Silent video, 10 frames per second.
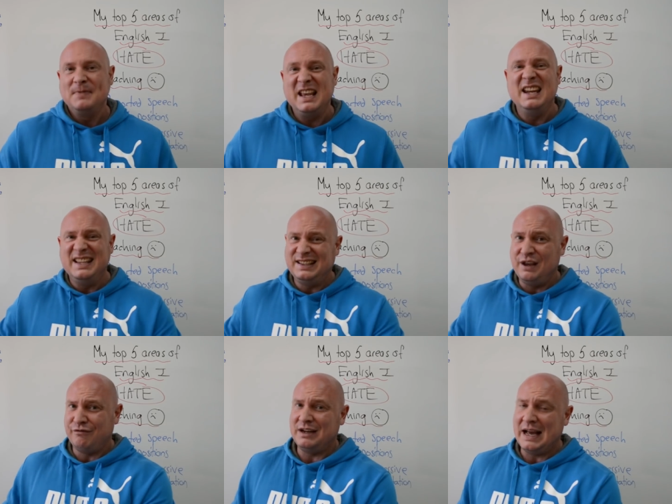in its
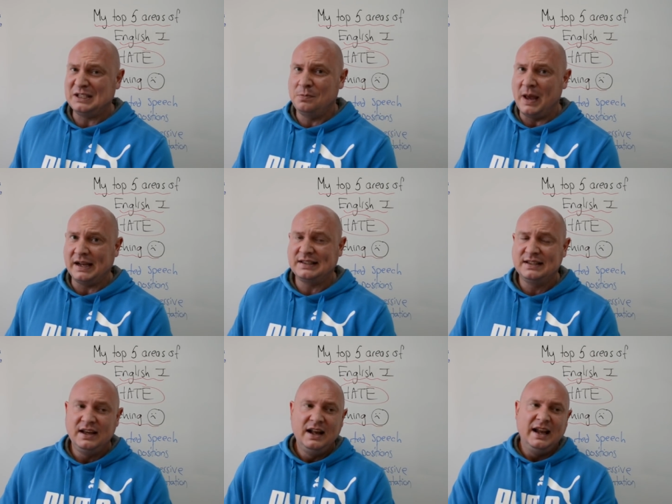different
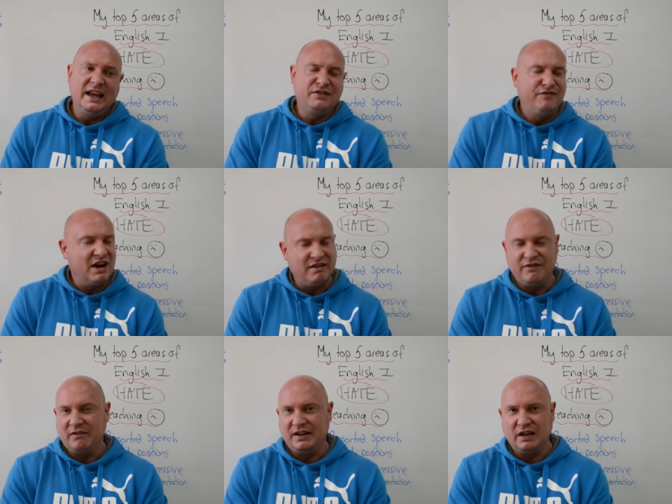aspects, it's very,
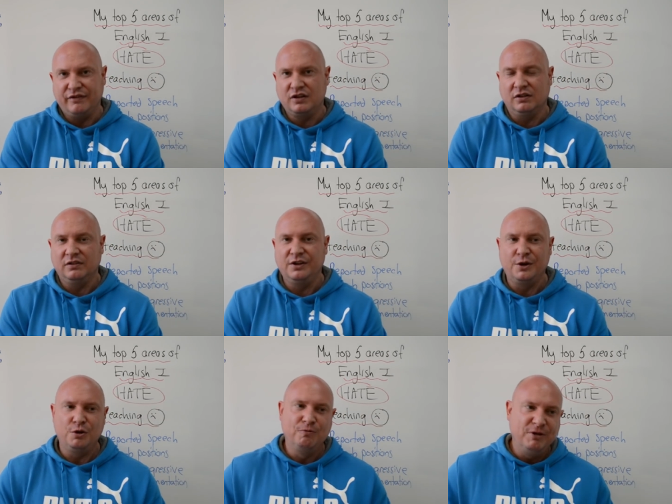very difficult.
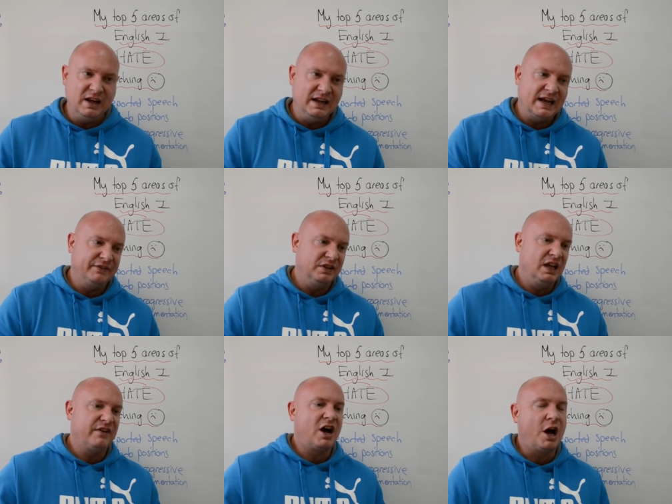You really have to
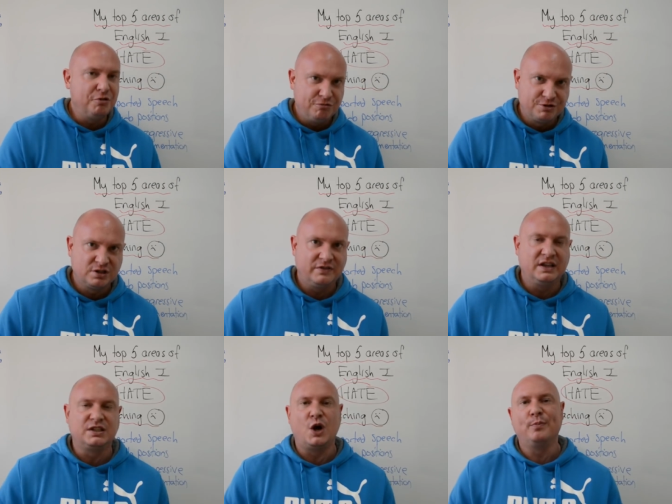give hundreds of
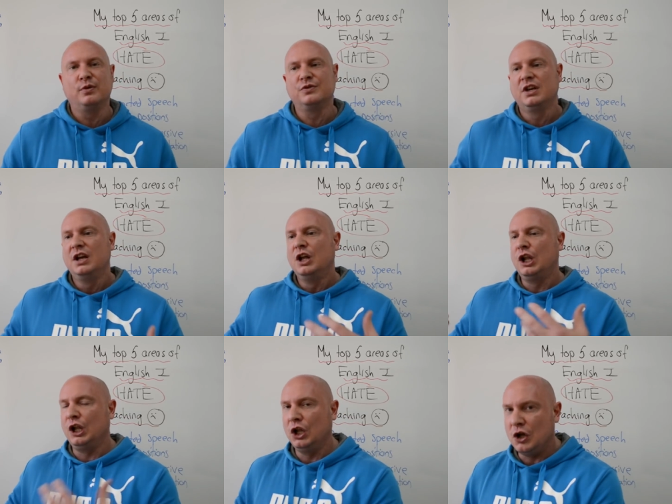examples,
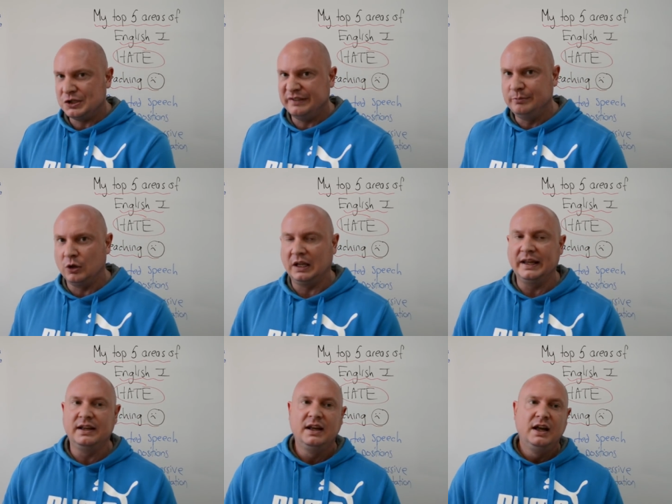lots of
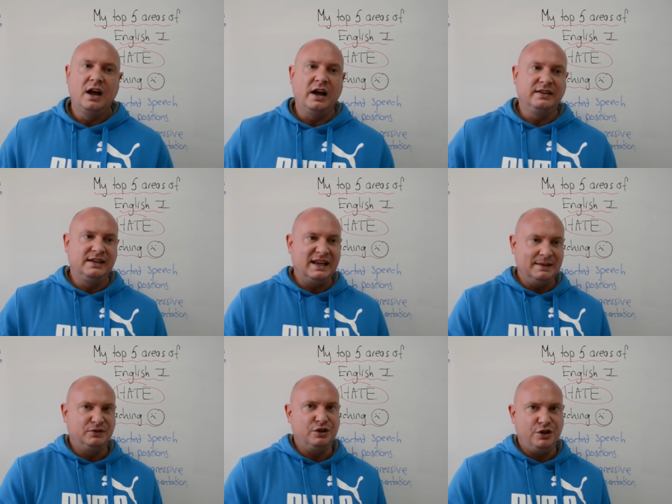modelling to get
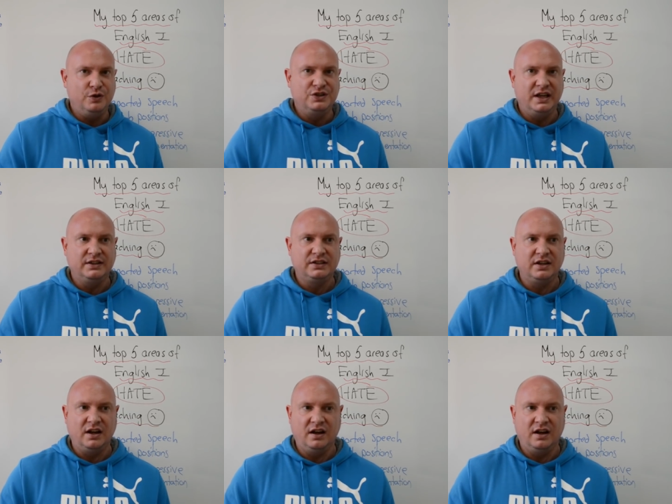them to use it